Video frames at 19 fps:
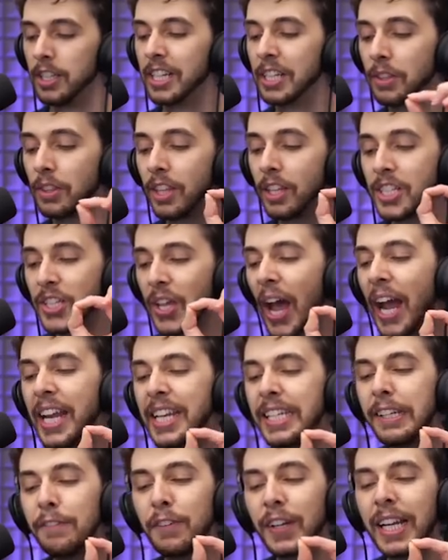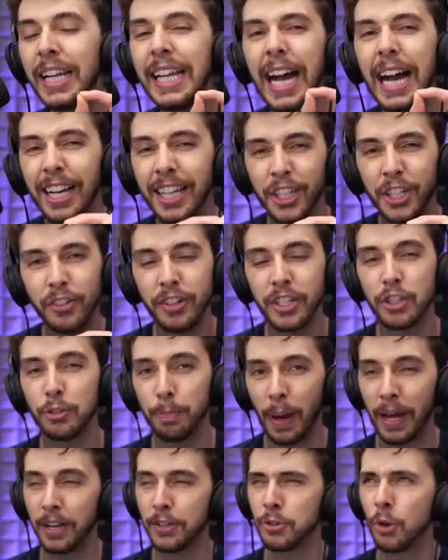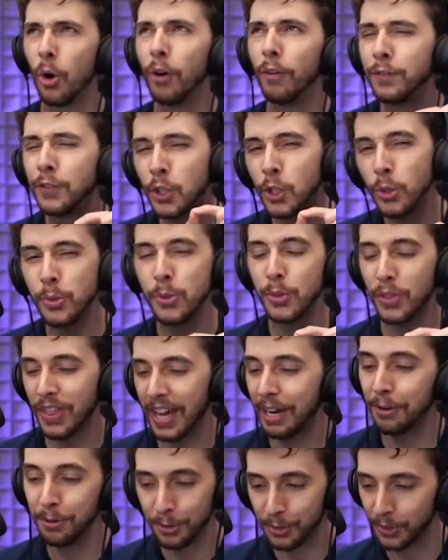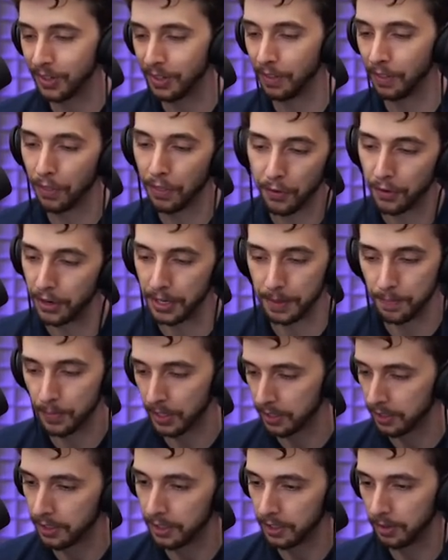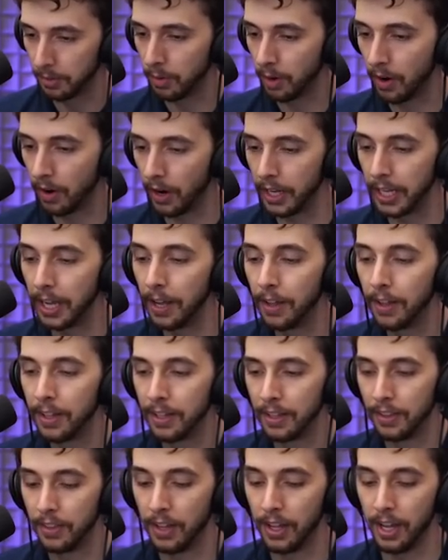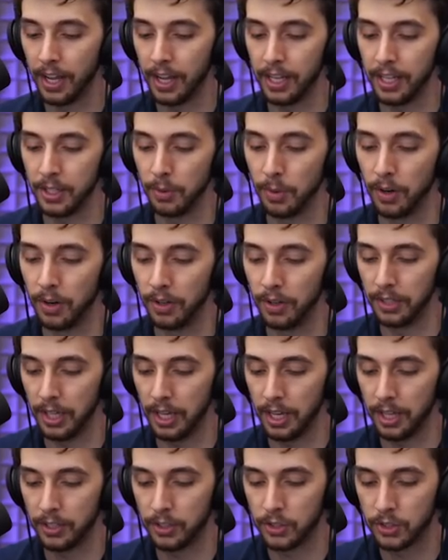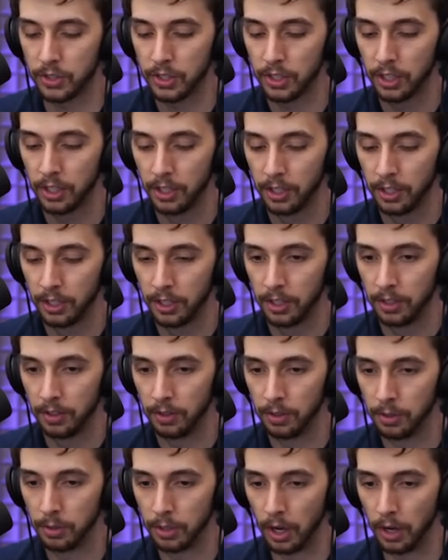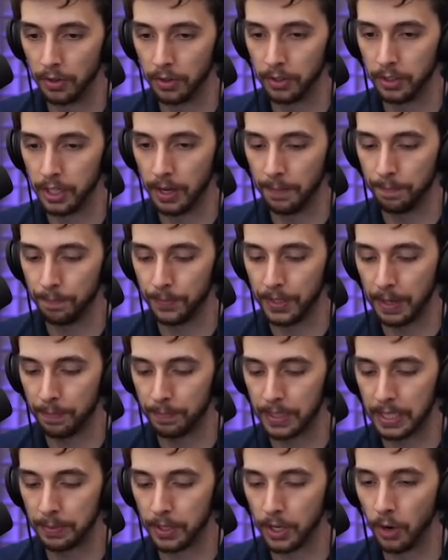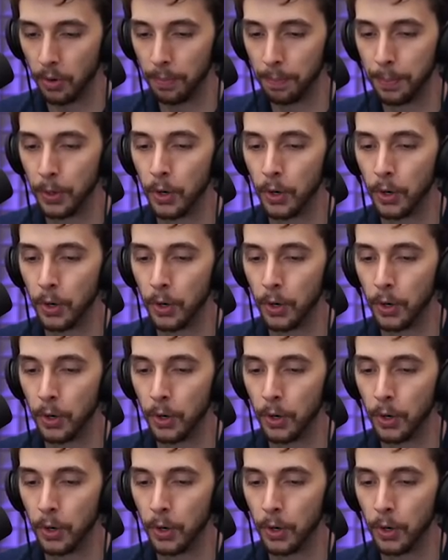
the, the scientifically accurate Spinosaur of 2003. Where are you? There you yes. Oh god, yep, yep, keep going.